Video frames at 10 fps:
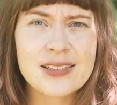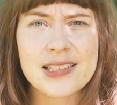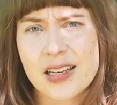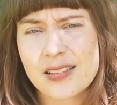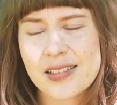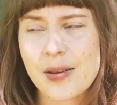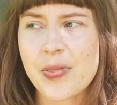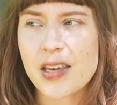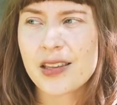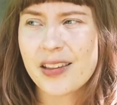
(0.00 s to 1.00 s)
style is
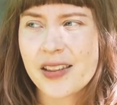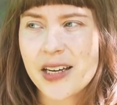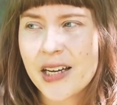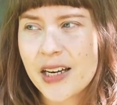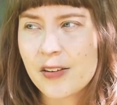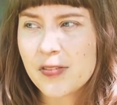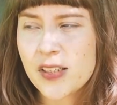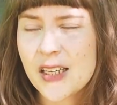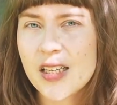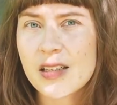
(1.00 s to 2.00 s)
something that I feel
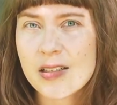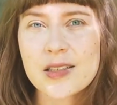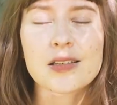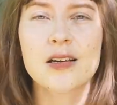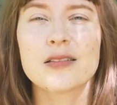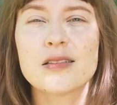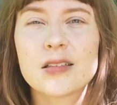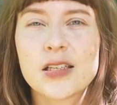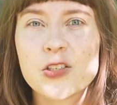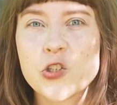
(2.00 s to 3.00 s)
like is
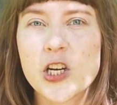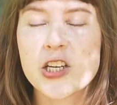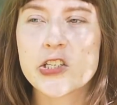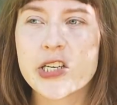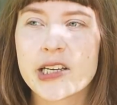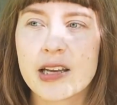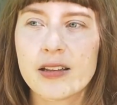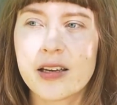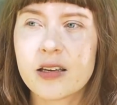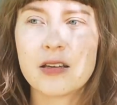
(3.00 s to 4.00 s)
constantly changing and
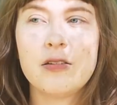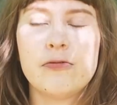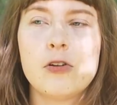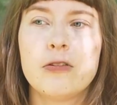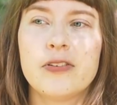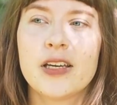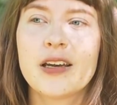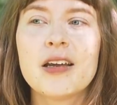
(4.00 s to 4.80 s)
like evolving,